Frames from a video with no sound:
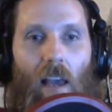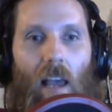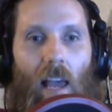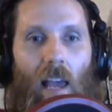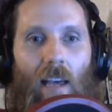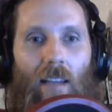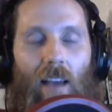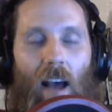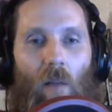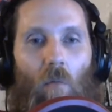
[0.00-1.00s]
and
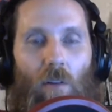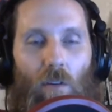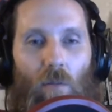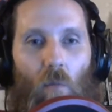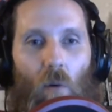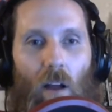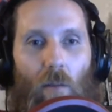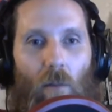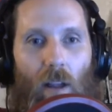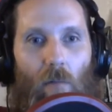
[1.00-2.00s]
I wondered why
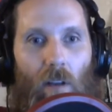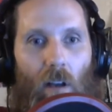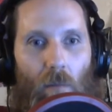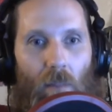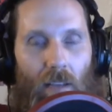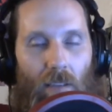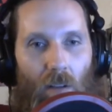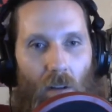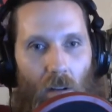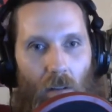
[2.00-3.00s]
Ray would hum that
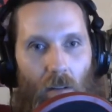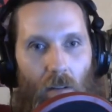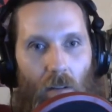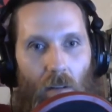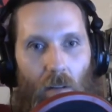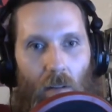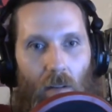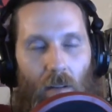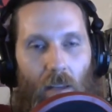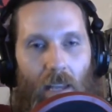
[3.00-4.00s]
song.
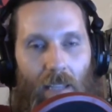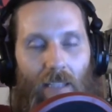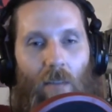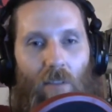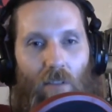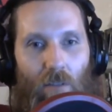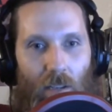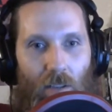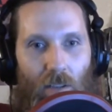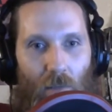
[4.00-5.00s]
It seemed uh,
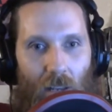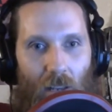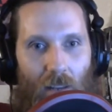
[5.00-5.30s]
strange to me.